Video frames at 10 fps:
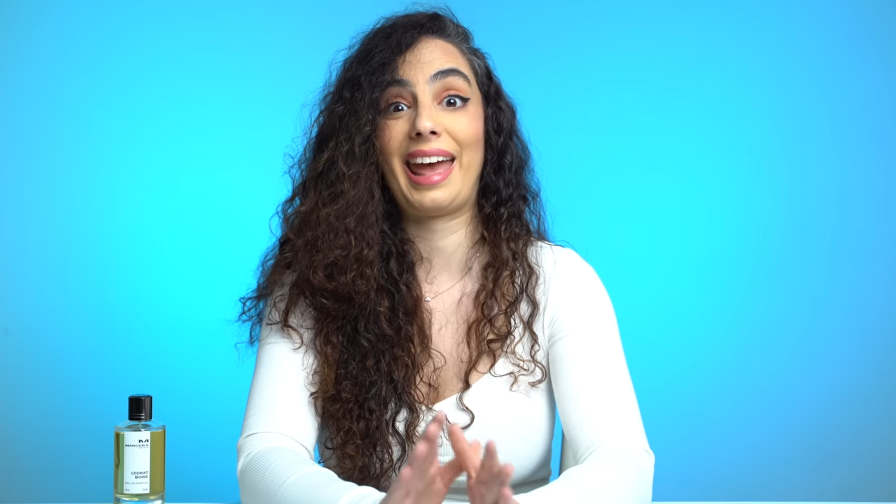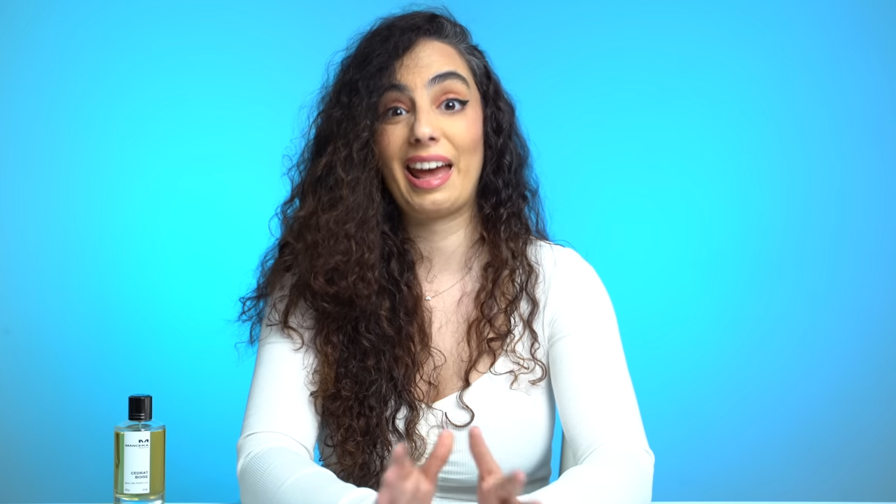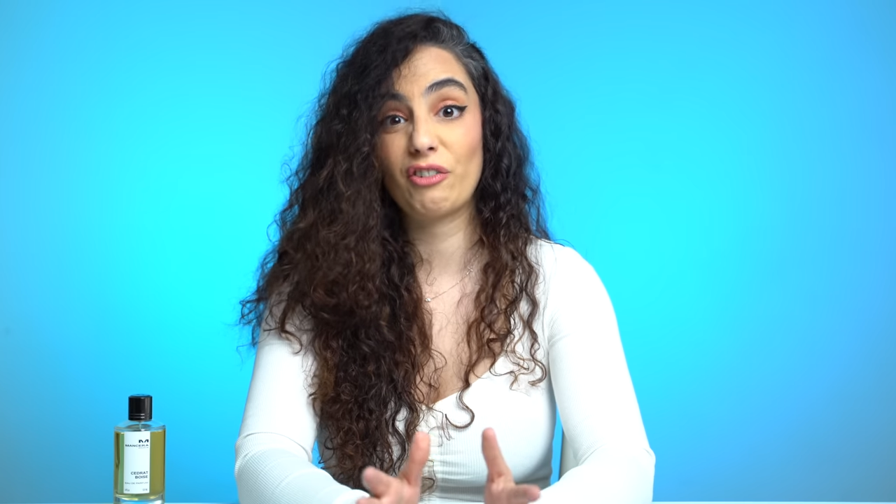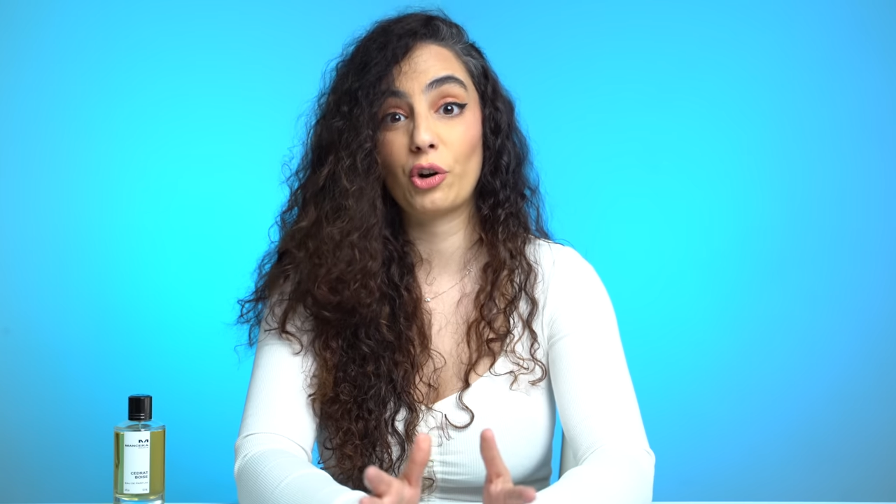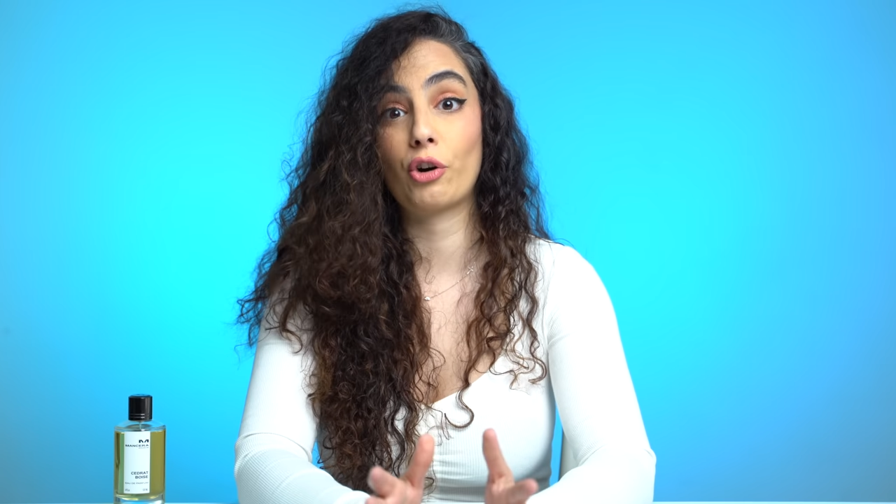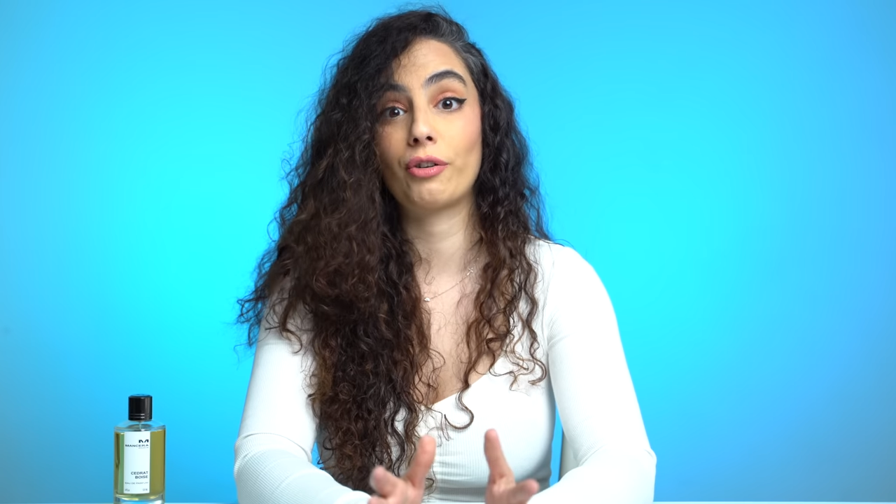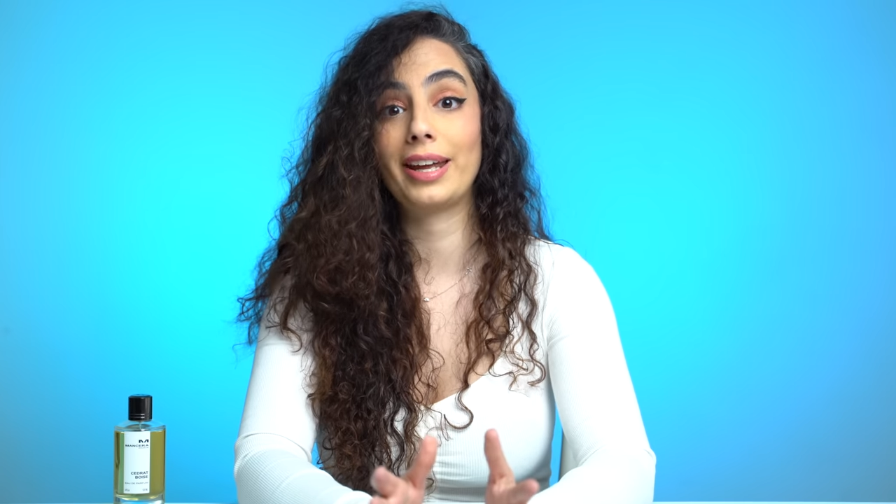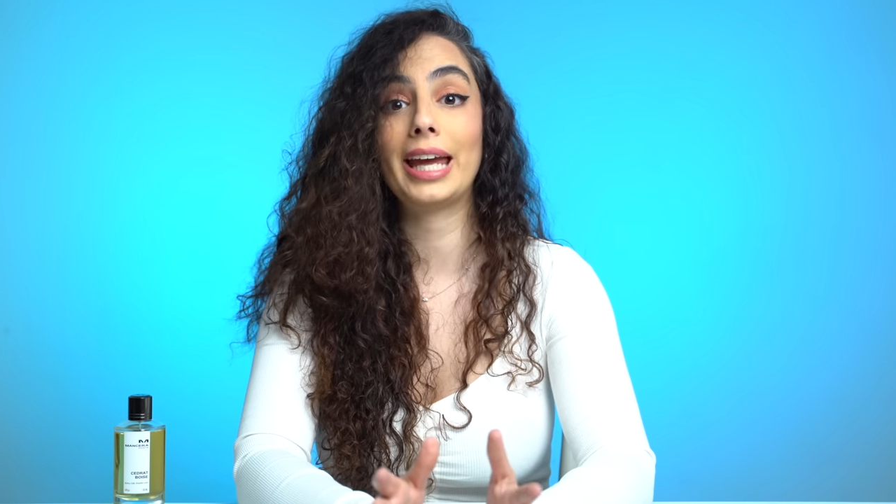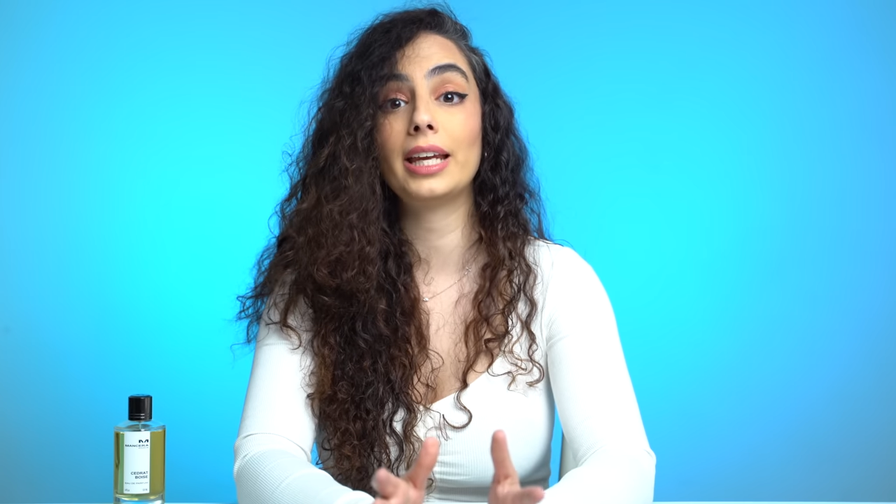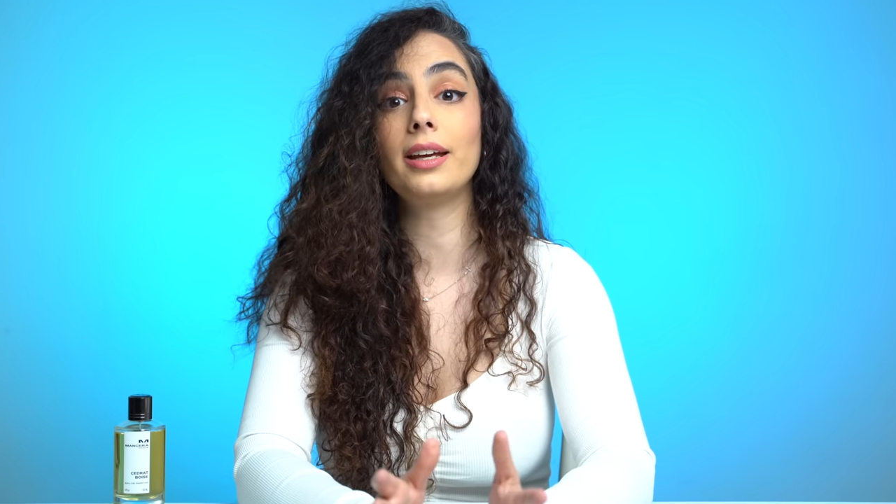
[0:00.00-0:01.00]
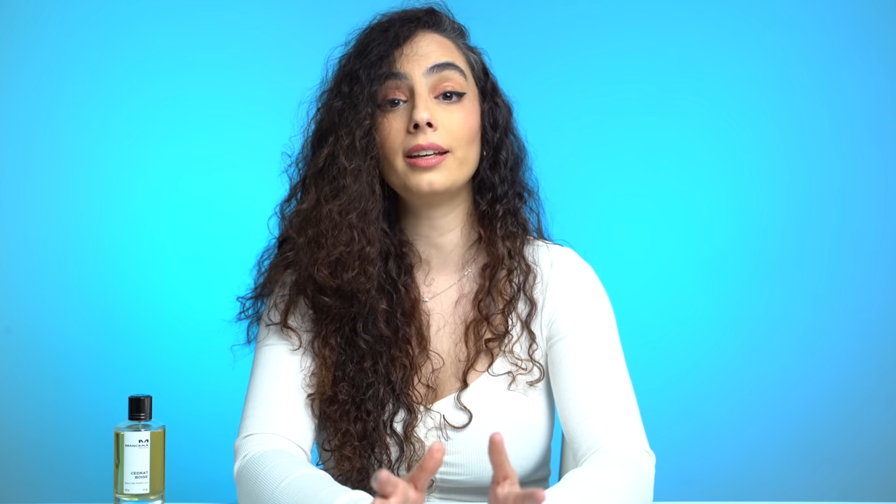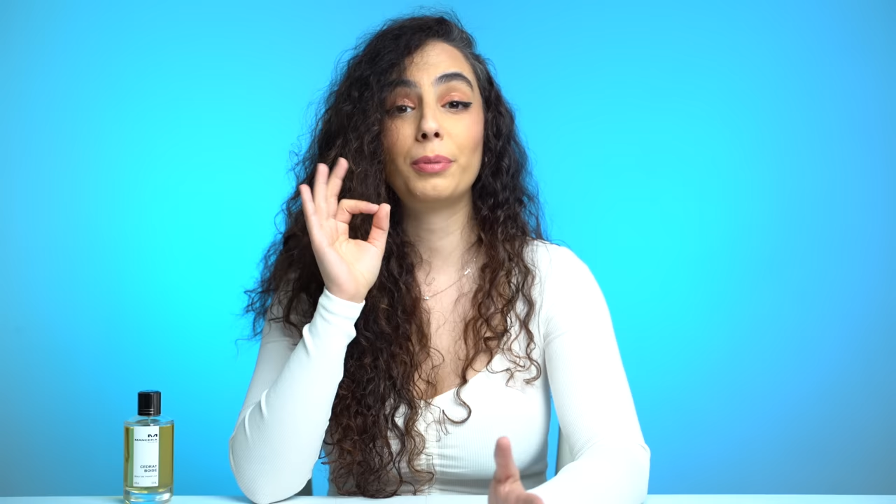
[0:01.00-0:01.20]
ever created,